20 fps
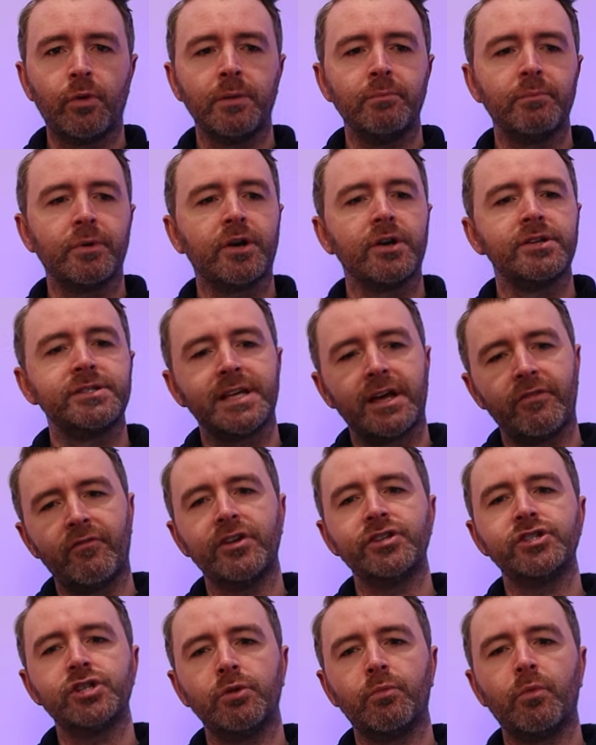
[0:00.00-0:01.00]
one because the
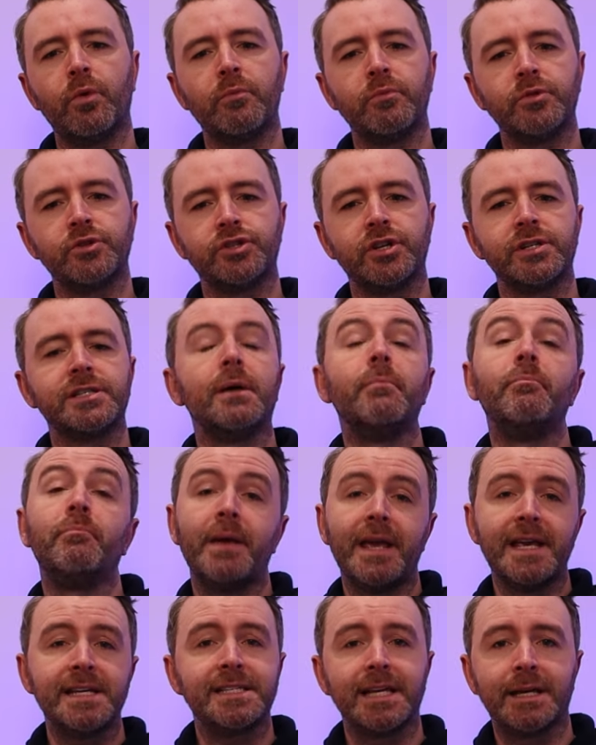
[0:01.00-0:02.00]
original one was just a
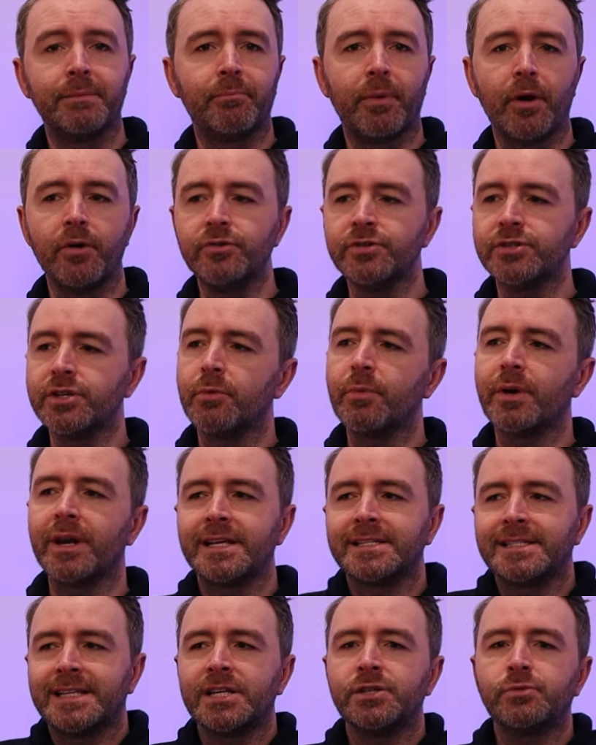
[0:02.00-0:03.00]
basic bouncer,
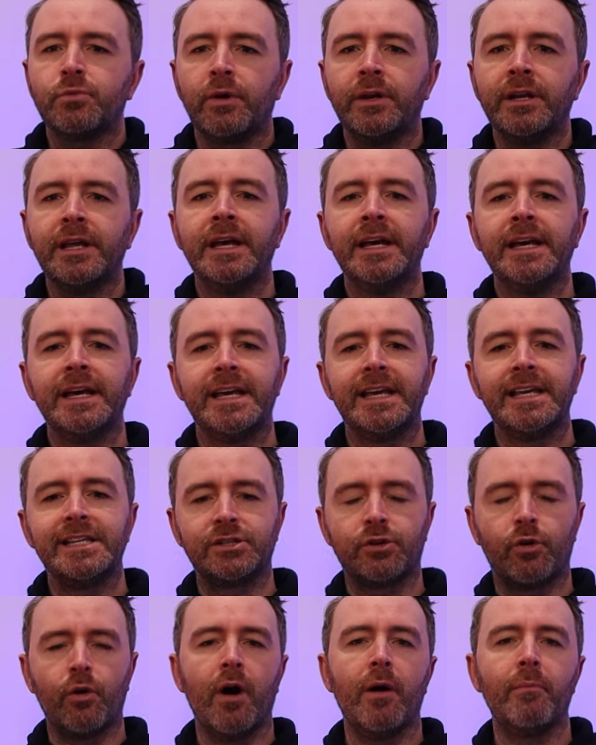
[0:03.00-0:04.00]
whereas this one,
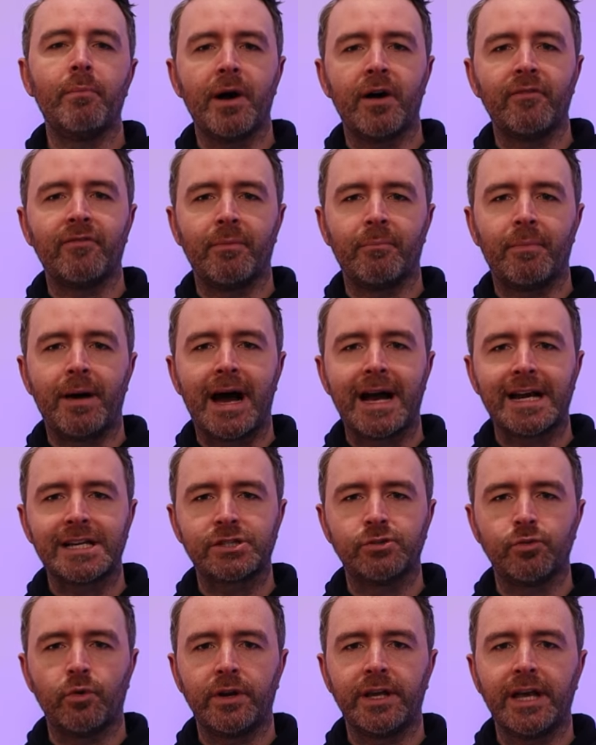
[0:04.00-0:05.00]
he's got a bit of a
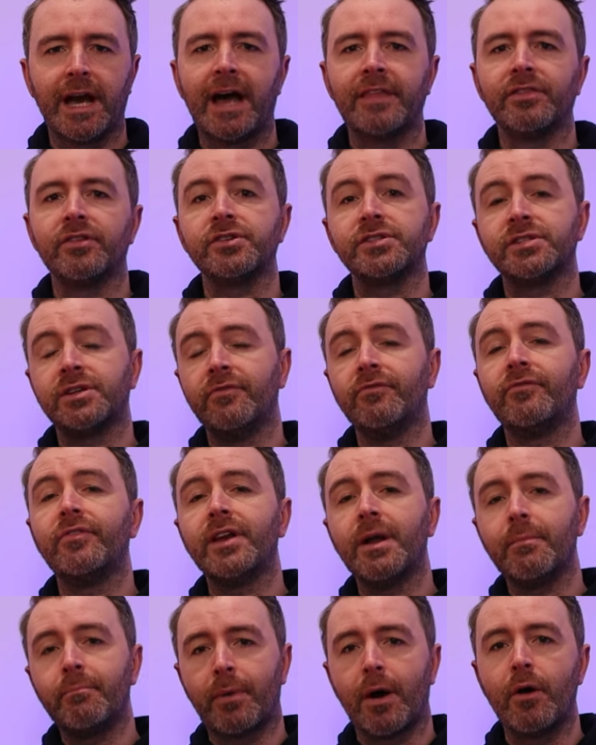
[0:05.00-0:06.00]
backstory, and there's
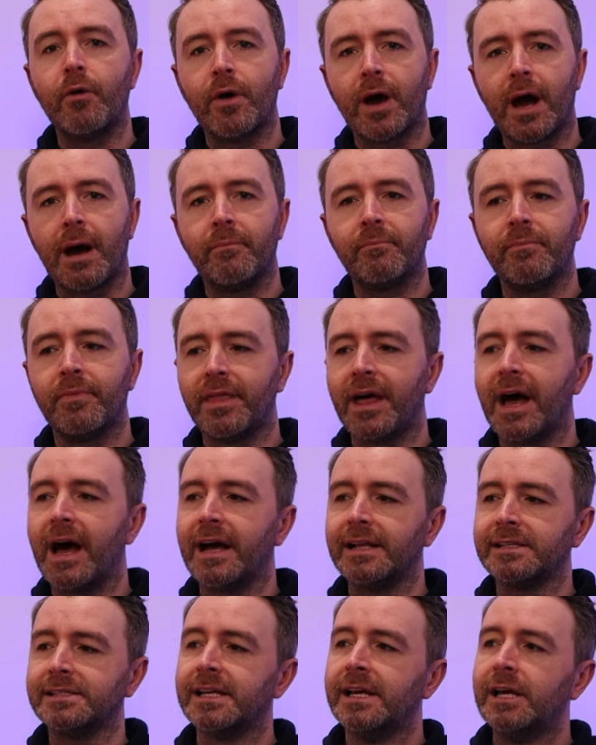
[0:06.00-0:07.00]
something about him
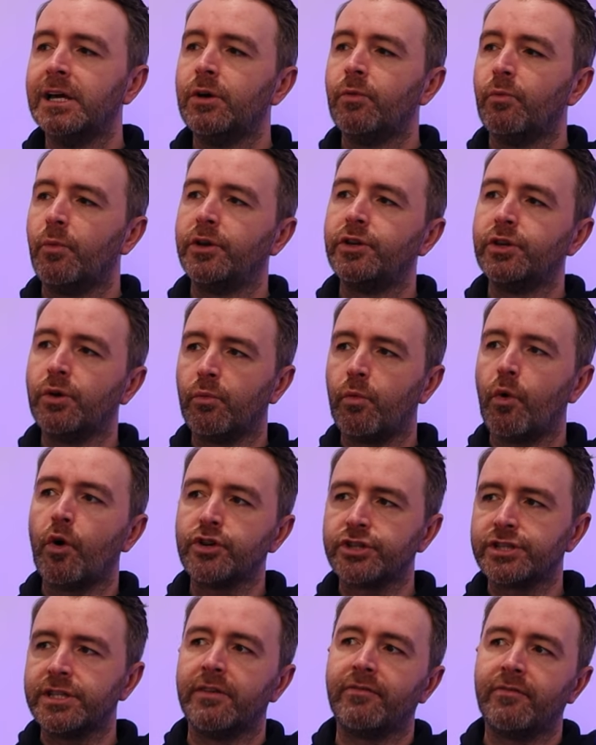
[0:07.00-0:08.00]
that when you're
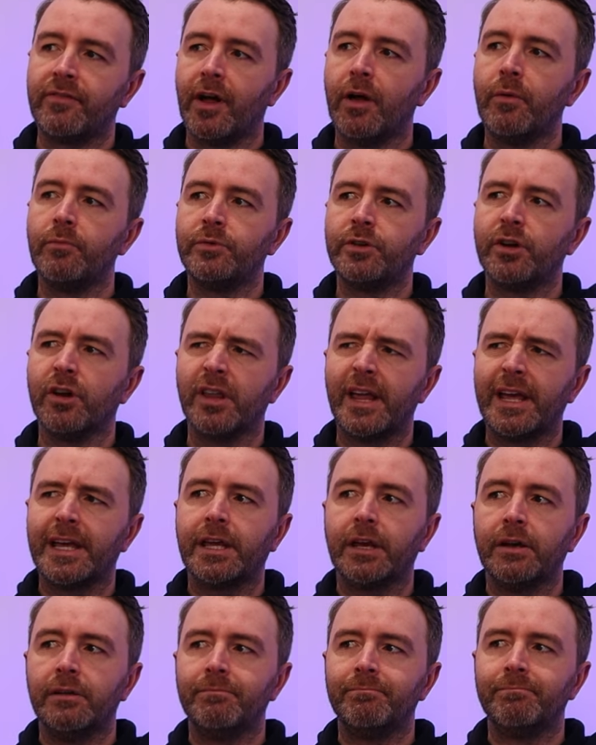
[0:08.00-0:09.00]
watching the film, you're
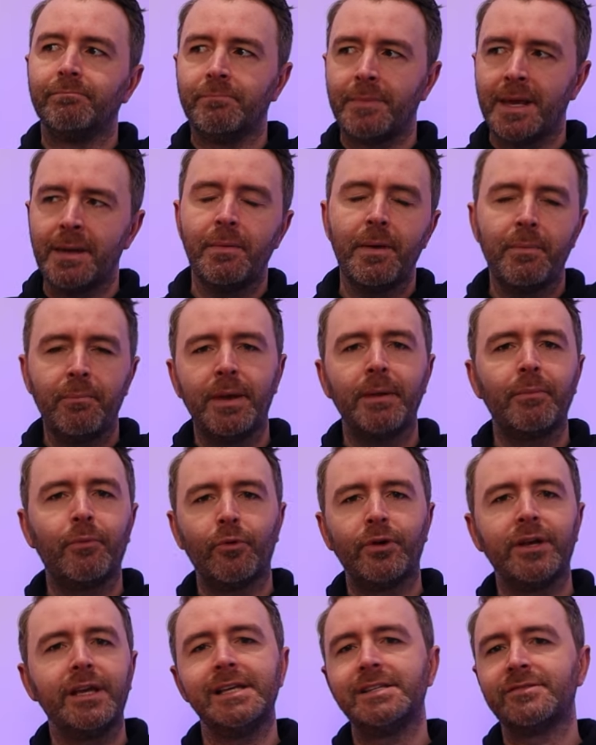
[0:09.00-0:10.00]
like, maybe
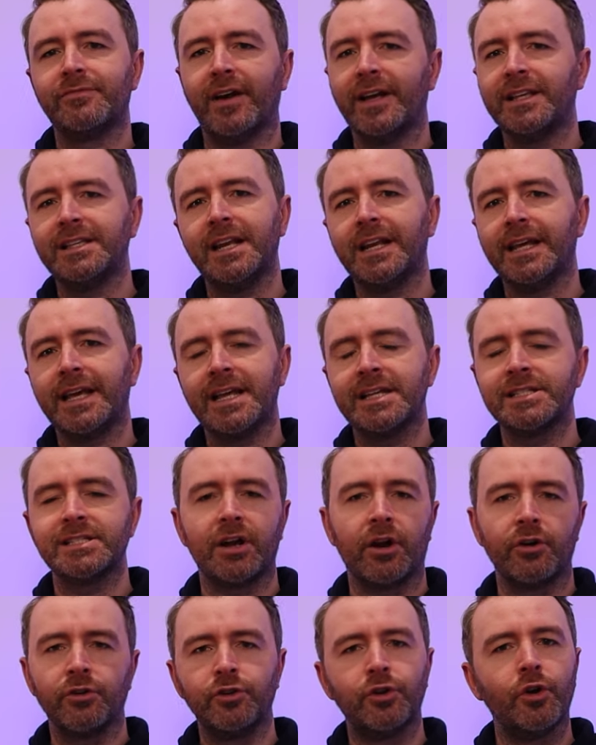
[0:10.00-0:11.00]
people he's fighting against
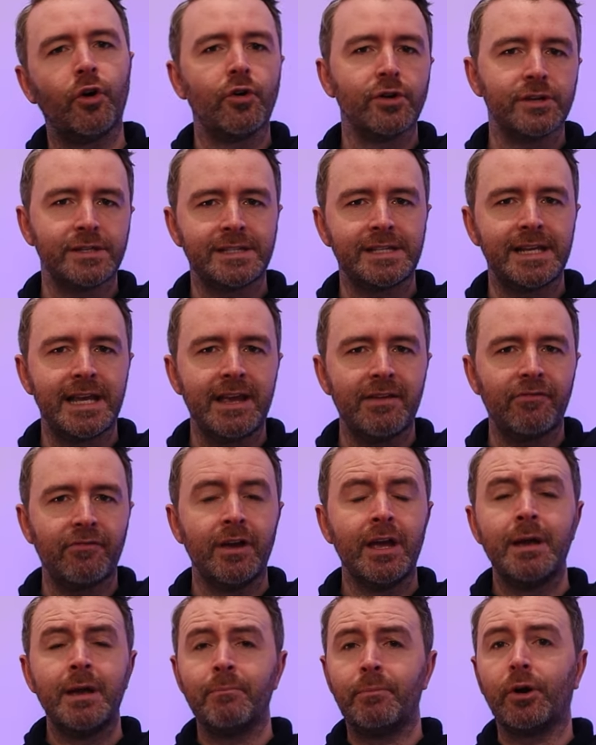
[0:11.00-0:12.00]
are not
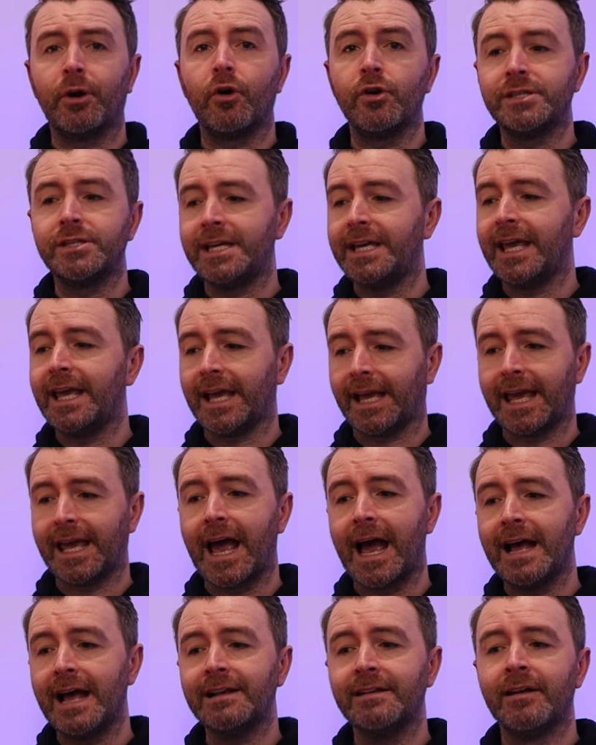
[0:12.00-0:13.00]
safe because he
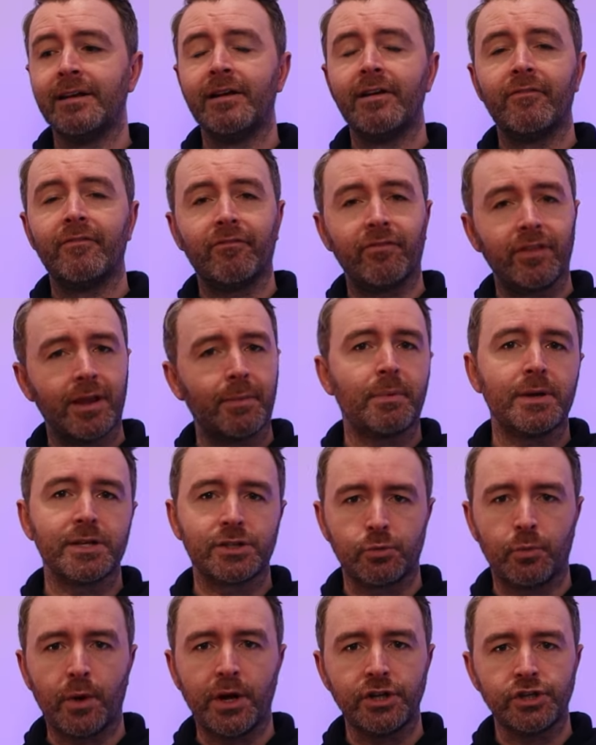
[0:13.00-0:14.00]
can flip a
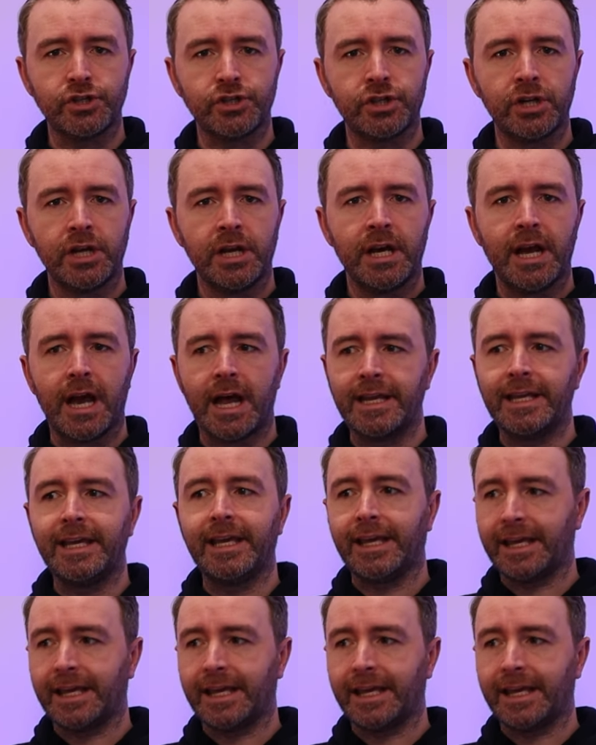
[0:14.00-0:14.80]
switch and he